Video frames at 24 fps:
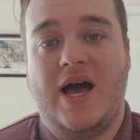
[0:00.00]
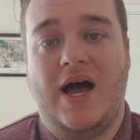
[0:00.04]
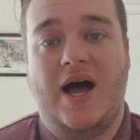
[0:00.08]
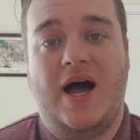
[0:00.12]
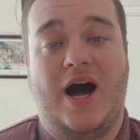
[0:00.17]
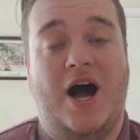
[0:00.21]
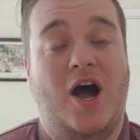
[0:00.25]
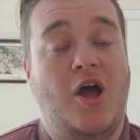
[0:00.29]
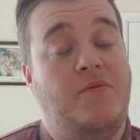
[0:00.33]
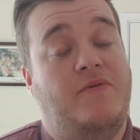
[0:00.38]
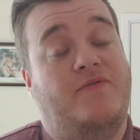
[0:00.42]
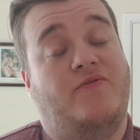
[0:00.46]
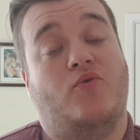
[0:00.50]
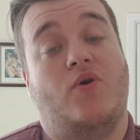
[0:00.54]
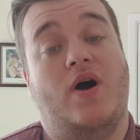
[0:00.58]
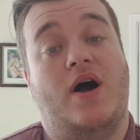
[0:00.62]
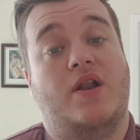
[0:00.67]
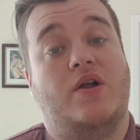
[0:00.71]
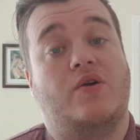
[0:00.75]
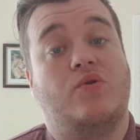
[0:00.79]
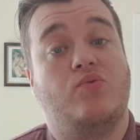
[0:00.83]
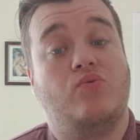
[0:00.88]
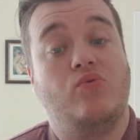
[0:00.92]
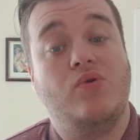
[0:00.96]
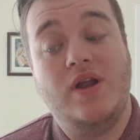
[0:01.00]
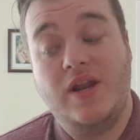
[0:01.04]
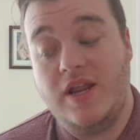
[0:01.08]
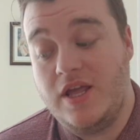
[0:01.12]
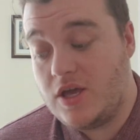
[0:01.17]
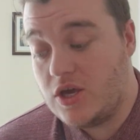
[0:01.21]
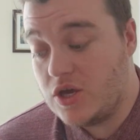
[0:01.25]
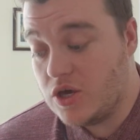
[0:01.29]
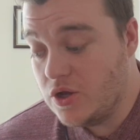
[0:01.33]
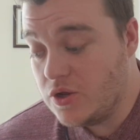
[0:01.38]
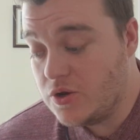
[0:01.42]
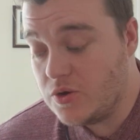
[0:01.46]
I hope you've all had a really
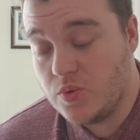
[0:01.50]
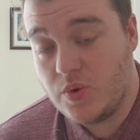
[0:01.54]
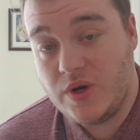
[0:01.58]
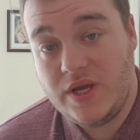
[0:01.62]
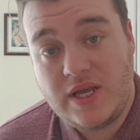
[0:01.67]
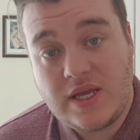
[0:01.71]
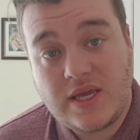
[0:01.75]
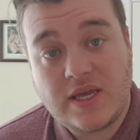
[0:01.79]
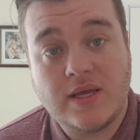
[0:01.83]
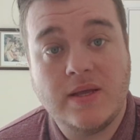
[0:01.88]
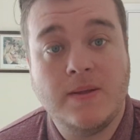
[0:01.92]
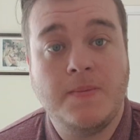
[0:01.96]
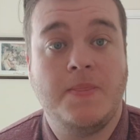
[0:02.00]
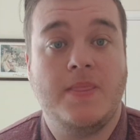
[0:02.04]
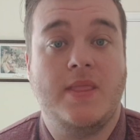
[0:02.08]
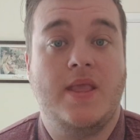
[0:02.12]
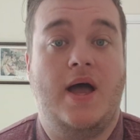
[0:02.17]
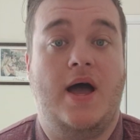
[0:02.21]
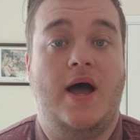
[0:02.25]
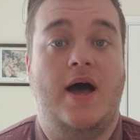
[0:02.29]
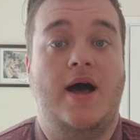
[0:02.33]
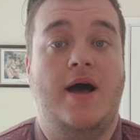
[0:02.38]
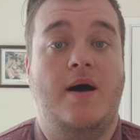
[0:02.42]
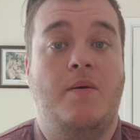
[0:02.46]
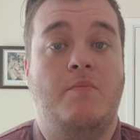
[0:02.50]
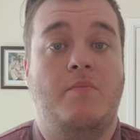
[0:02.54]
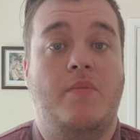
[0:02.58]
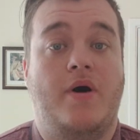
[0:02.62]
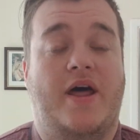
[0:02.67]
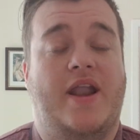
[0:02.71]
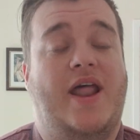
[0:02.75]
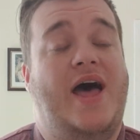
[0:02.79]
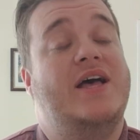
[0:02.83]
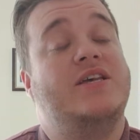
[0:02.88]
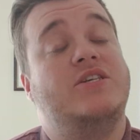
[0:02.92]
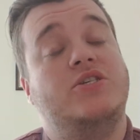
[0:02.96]
good week, and
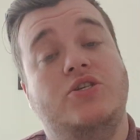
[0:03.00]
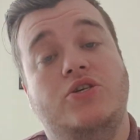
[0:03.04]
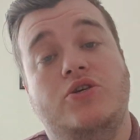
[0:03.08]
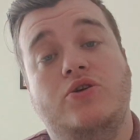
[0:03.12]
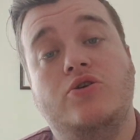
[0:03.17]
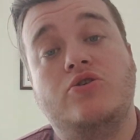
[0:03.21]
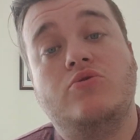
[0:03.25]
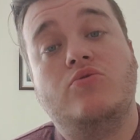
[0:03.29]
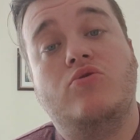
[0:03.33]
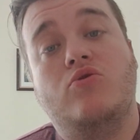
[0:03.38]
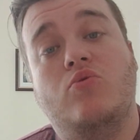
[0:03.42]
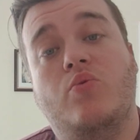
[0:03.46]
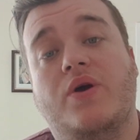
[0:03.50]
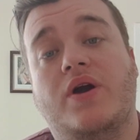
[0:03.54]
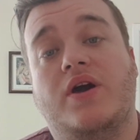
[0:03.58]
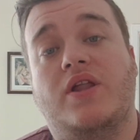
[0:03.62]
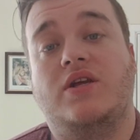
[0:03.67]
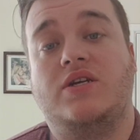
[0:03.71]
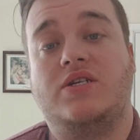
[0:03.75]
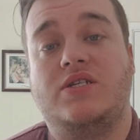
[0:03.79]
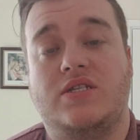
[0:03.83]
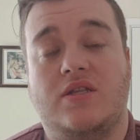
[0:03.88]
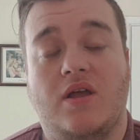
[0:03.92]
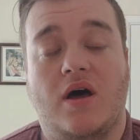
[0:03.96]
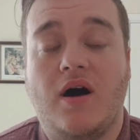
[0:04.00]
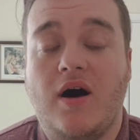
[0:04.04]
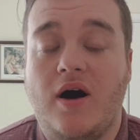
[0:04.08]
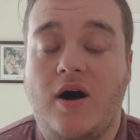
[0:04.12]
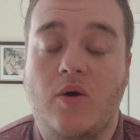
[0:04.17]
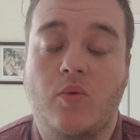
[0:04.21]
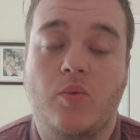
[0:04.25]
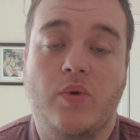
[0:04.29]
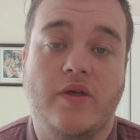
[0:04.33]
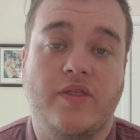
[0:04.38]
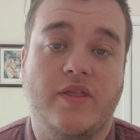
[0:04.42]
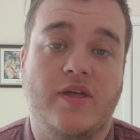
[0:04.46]
as usual we're going to
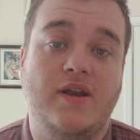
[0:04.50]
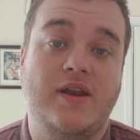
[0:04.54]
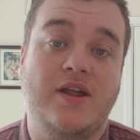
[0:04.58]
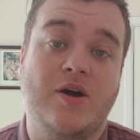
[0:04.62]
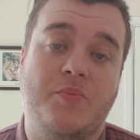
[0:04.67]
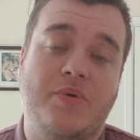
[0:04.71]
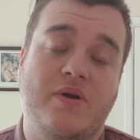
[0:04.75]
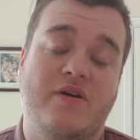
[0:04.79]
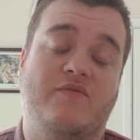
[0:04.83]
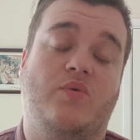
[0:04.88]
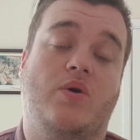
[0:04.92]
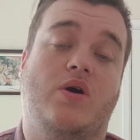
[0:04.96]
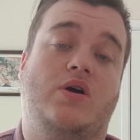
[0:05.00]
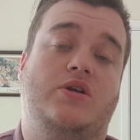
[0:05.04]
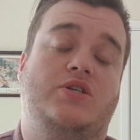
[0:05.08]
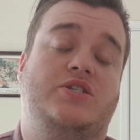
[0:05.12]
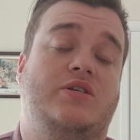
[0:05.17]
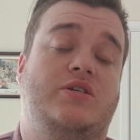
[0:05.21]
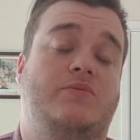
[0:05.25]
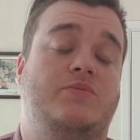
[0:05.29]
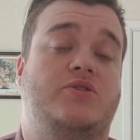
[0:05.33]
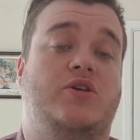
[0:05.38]
start with a little bit of worship.